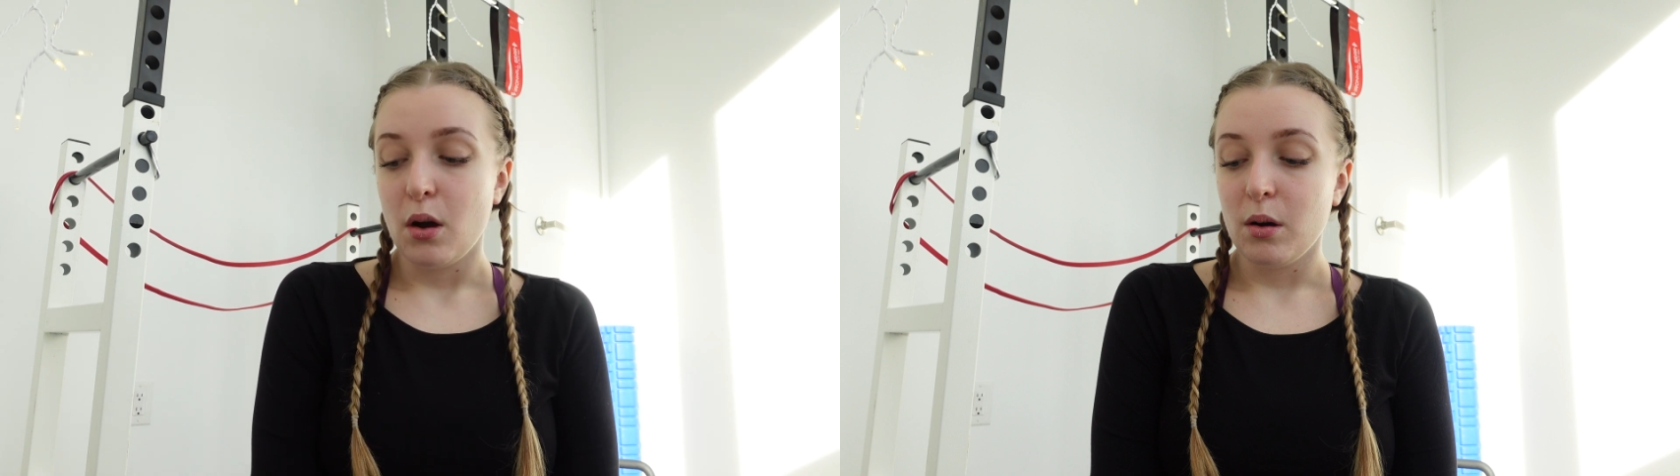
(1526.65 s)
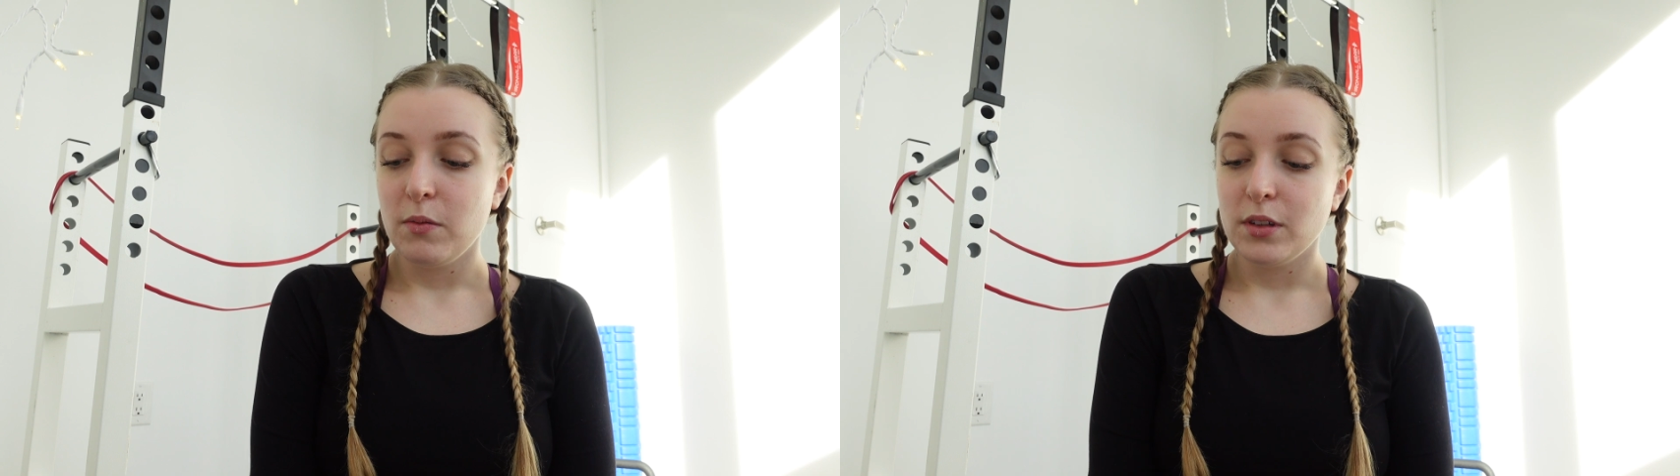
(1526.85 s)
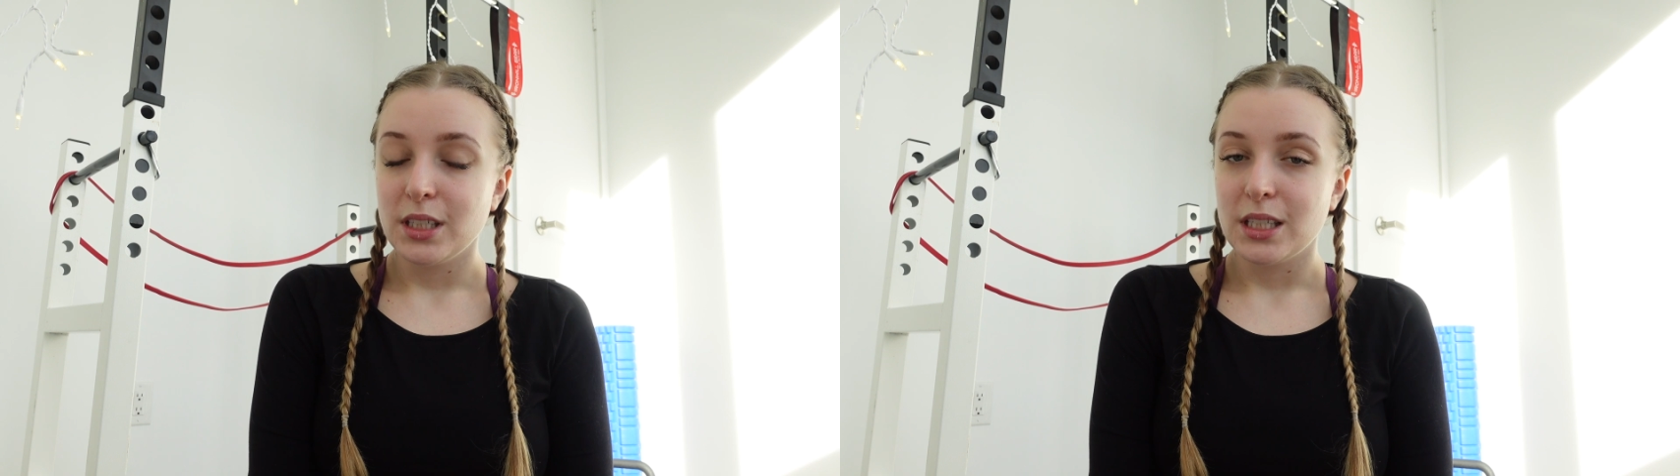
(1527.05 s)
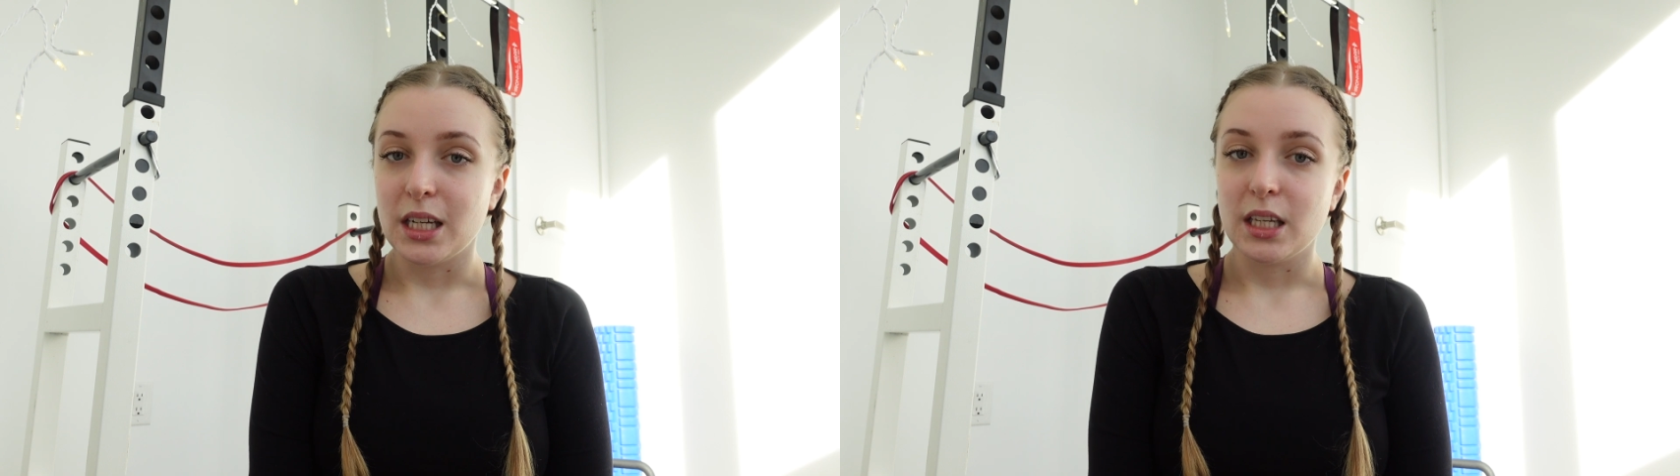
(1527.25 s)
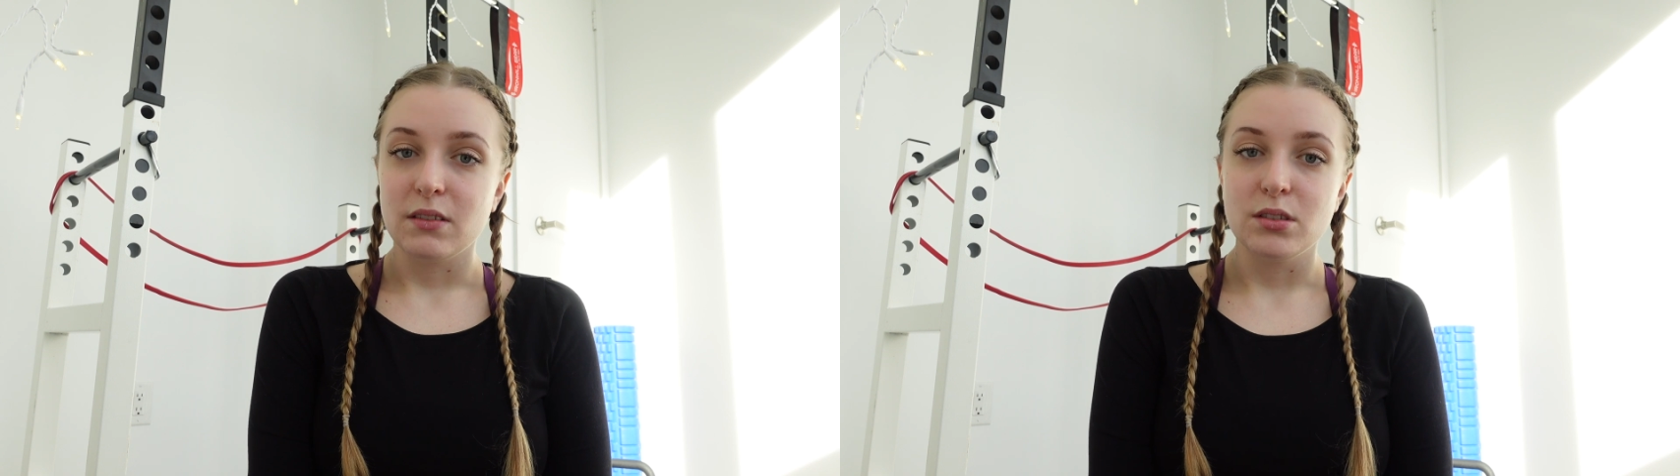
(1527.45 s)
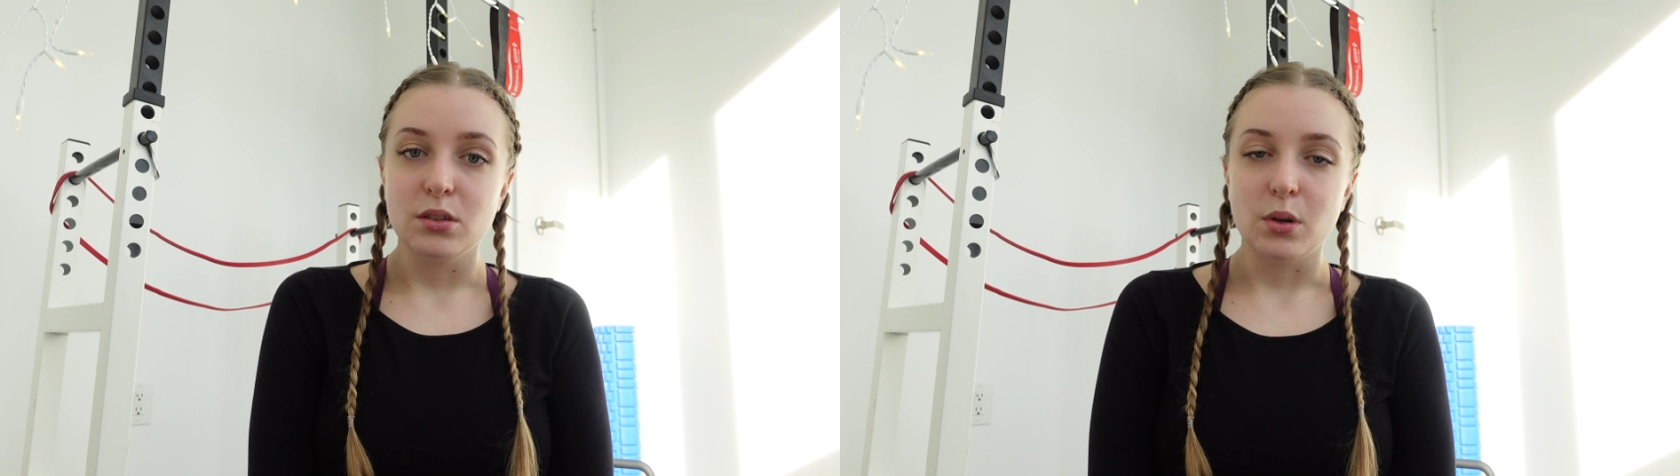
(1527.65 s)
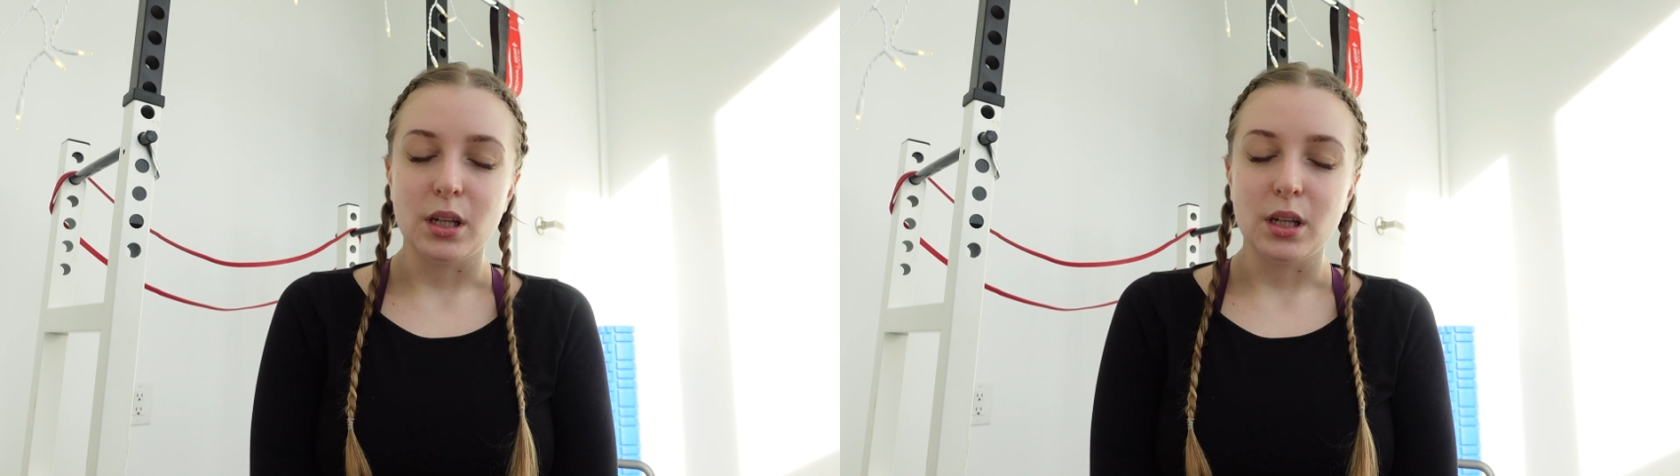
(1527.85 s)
hopefully that gives you